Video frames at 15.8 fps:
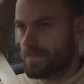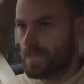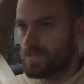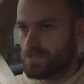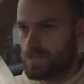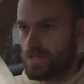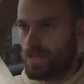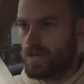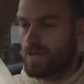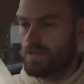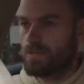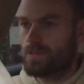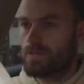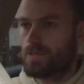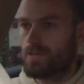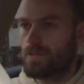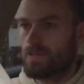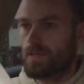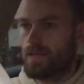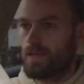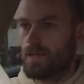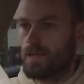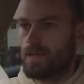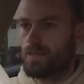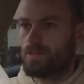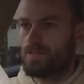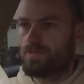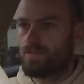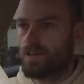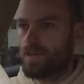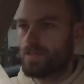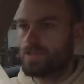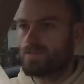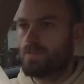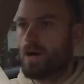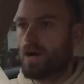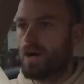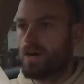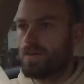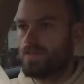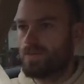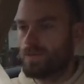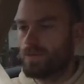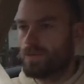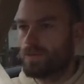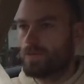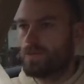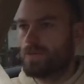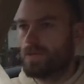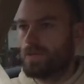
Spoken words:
So the first part of your